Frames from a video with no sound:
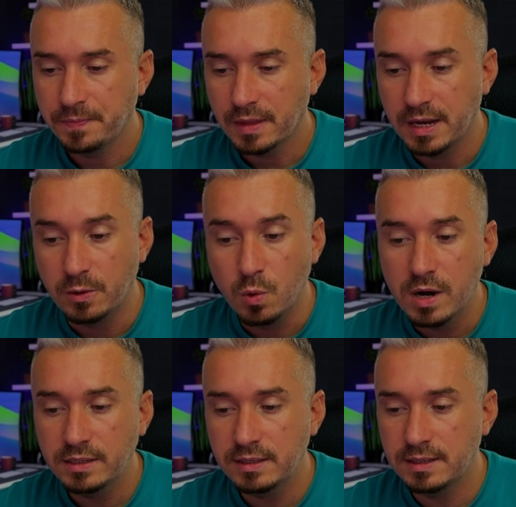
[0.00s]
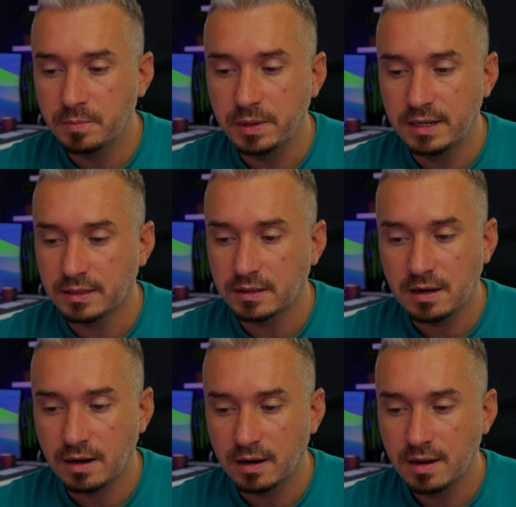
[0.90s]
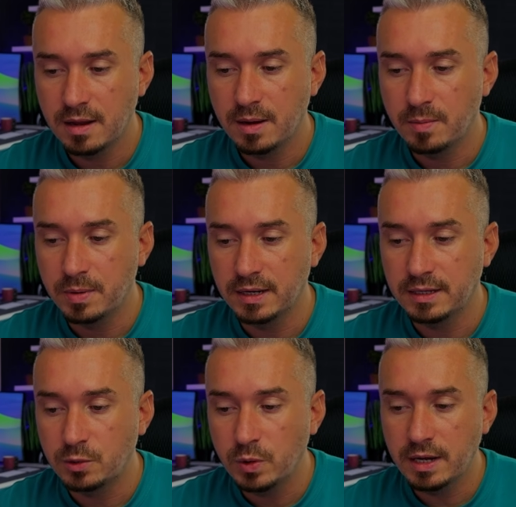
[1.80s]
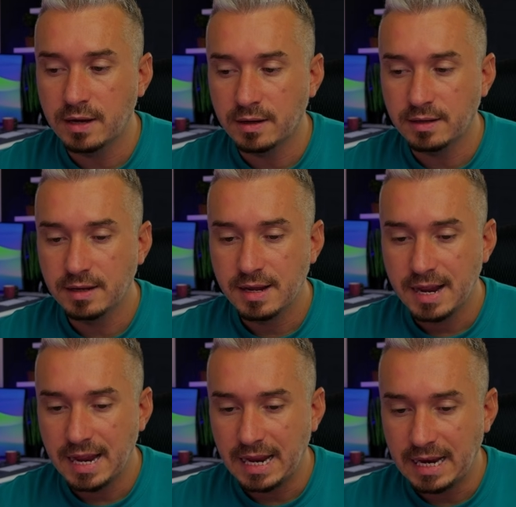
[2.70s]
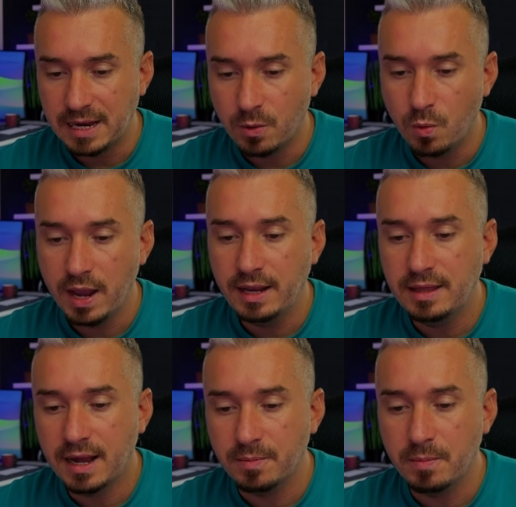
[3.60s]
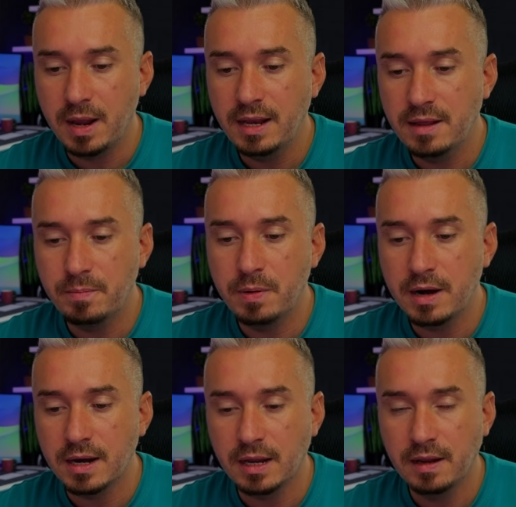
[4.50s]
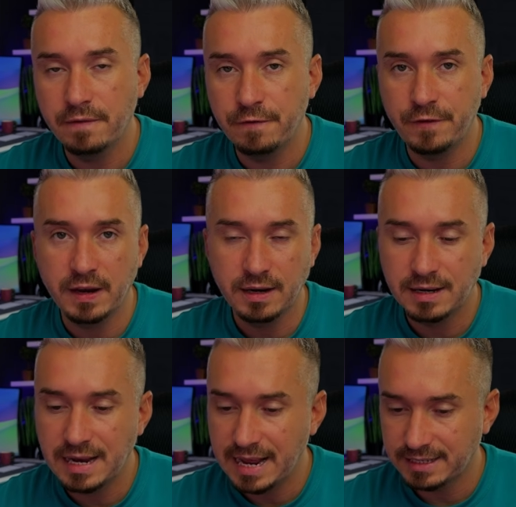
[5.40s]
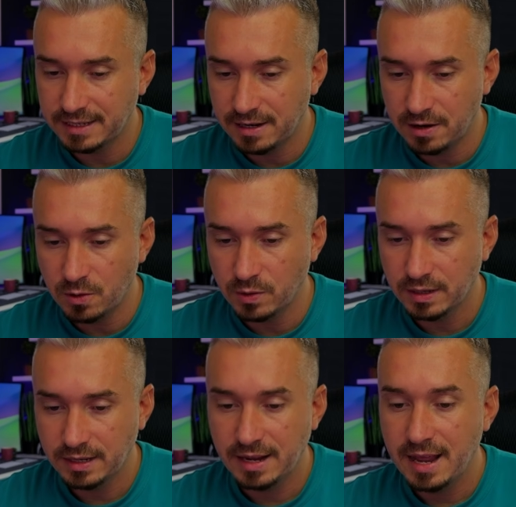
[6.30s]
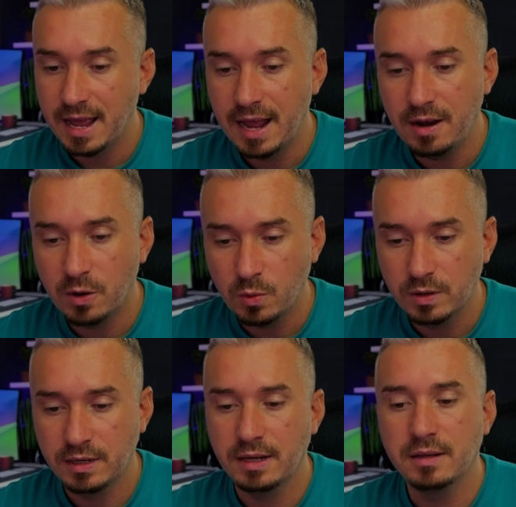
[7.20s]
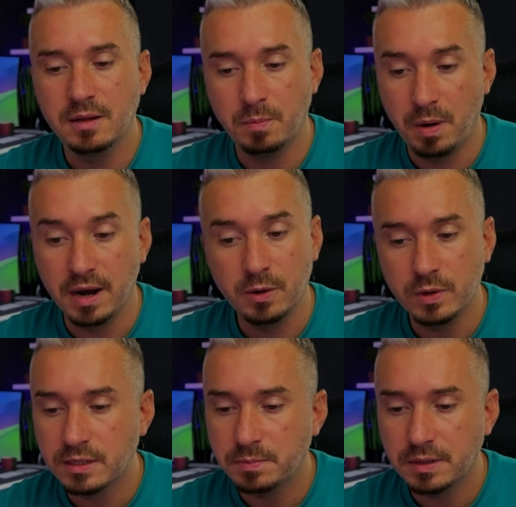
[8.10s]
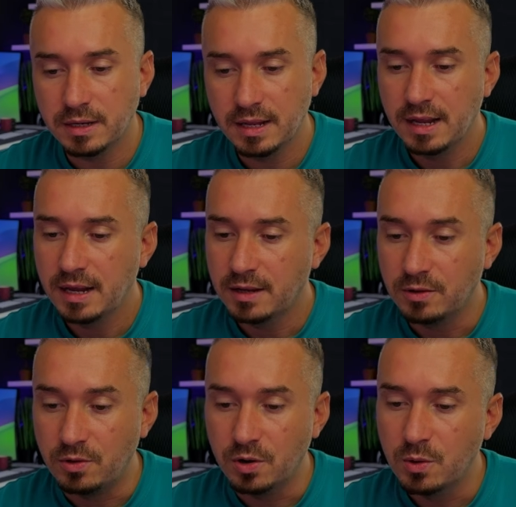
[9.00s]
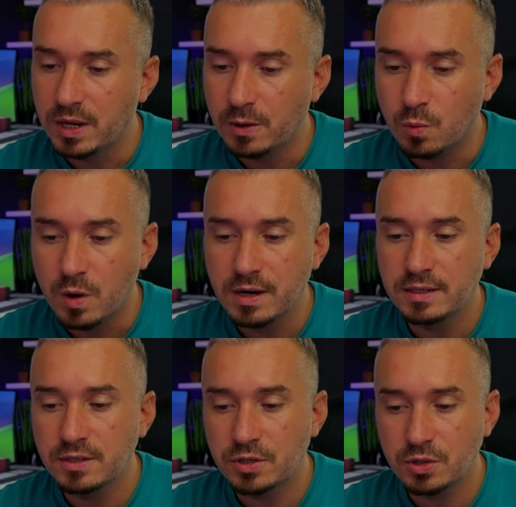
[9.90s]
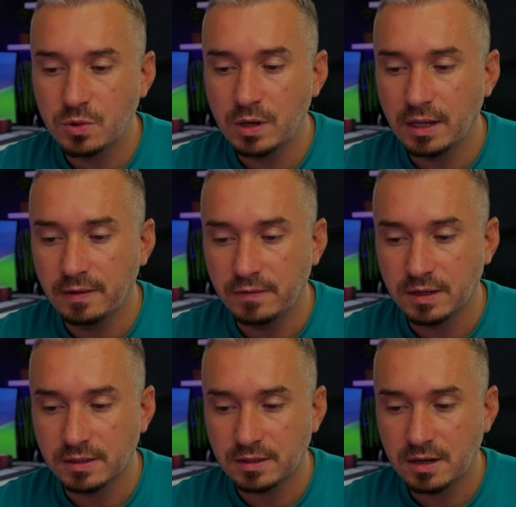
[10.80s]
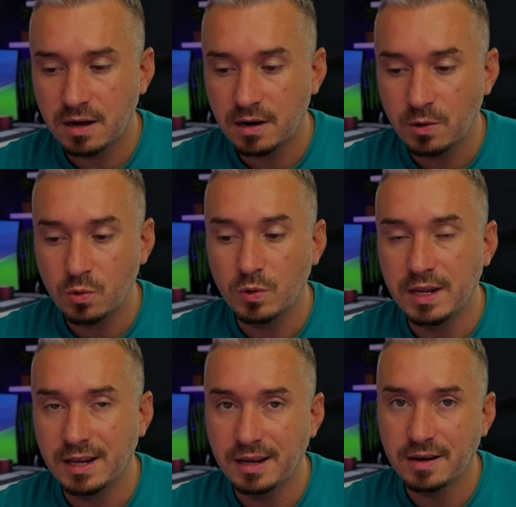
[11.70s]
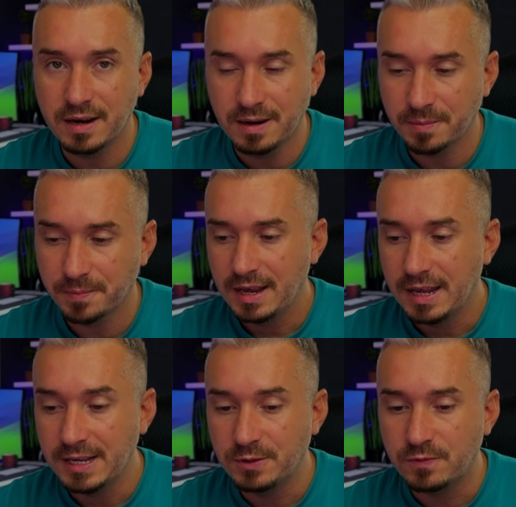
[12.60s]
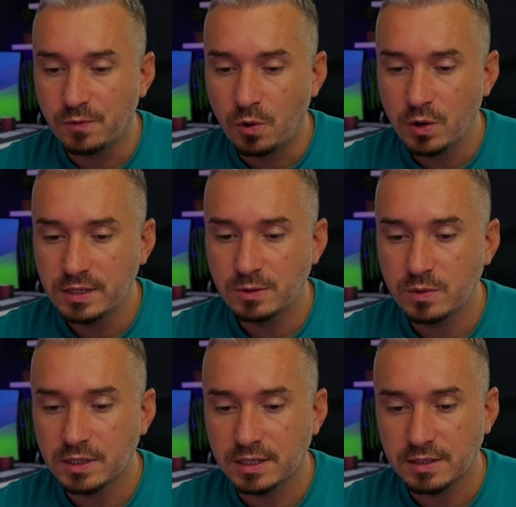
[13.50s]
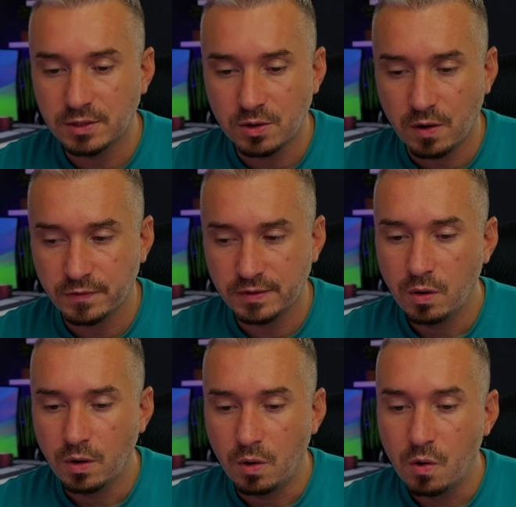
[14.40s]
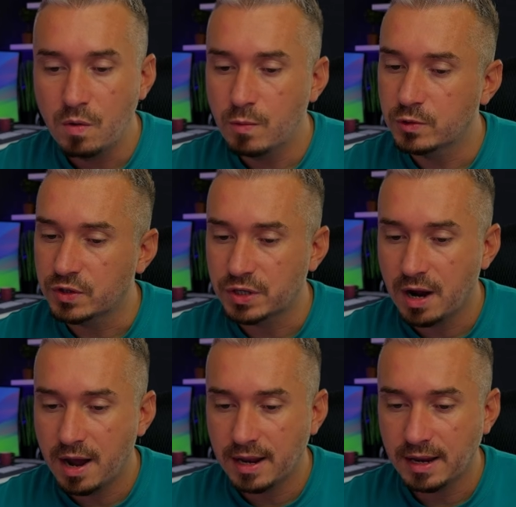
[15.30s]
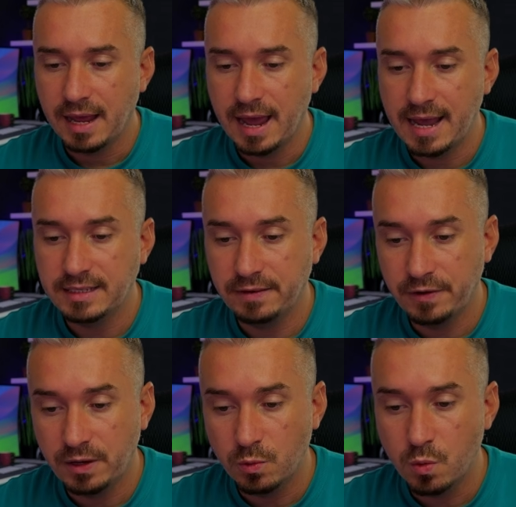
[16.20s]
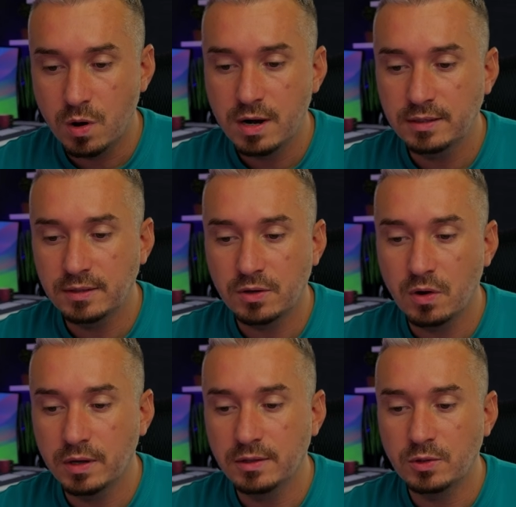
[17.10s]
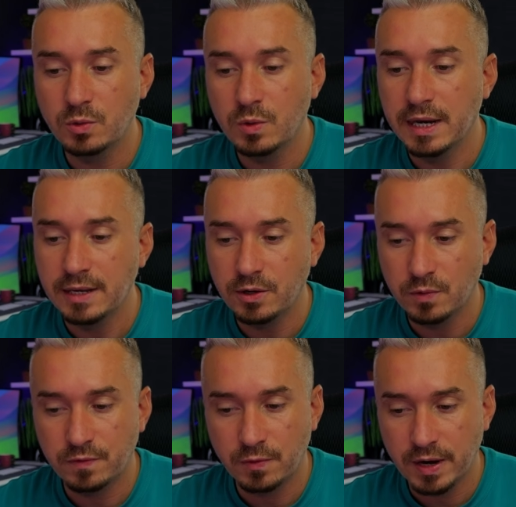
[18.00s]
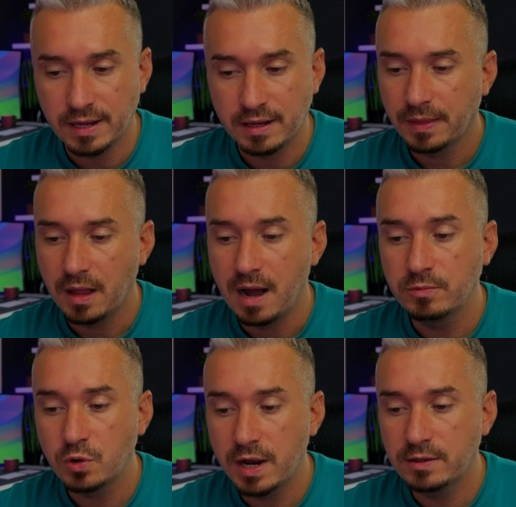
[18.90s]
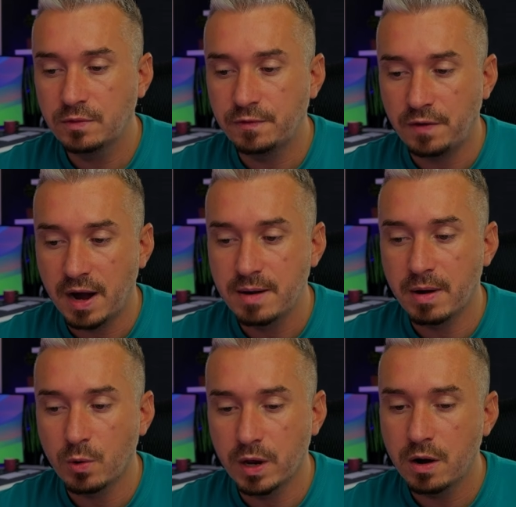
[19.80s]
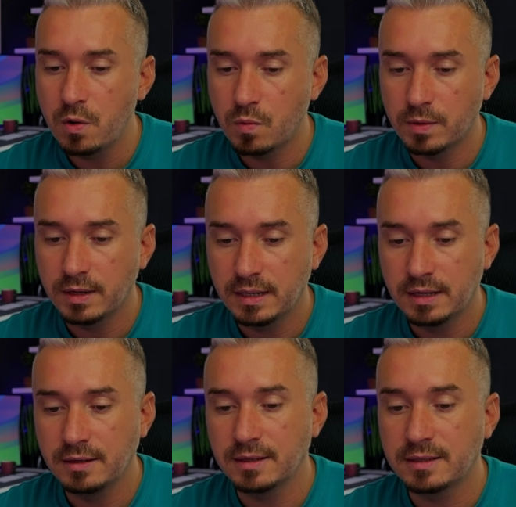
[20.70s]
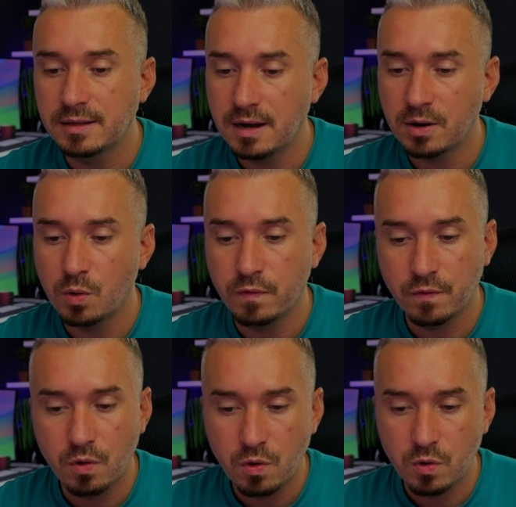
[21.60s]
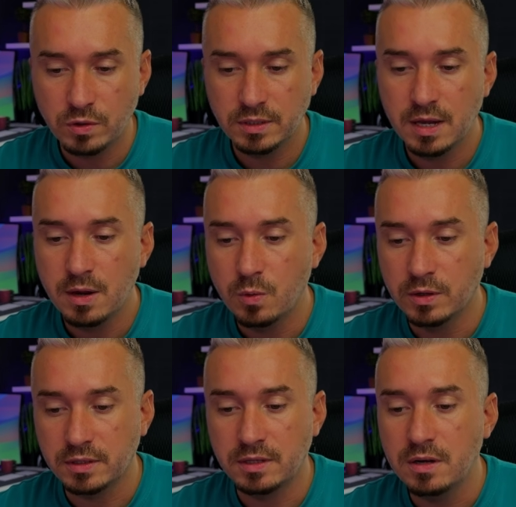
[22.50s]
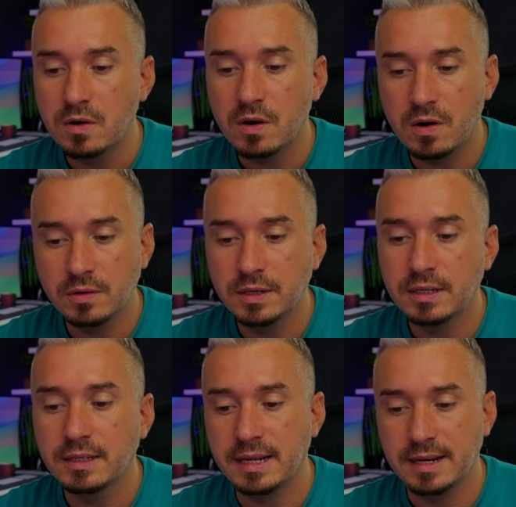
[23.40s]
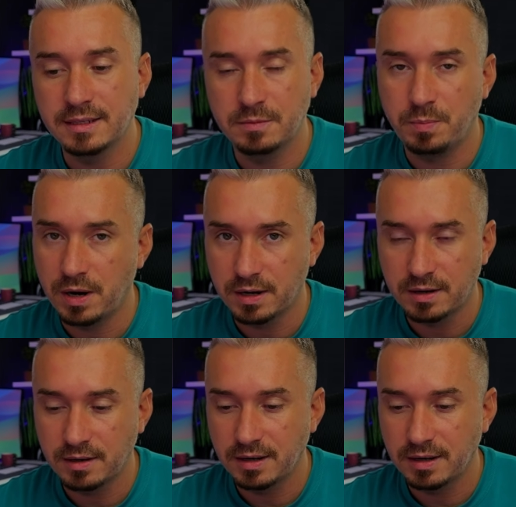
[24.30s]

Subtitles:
It wasn't the biggest star, but it twinkled in a way that made the bunny feel less alone. "Hello," the bunny whispered, though he wasn't sure if the star could hear him. His voice was soft, almost shy, as if he was talking to a new friend. "I'm trying to find my way home." The star, of course, was none other than Sparkle.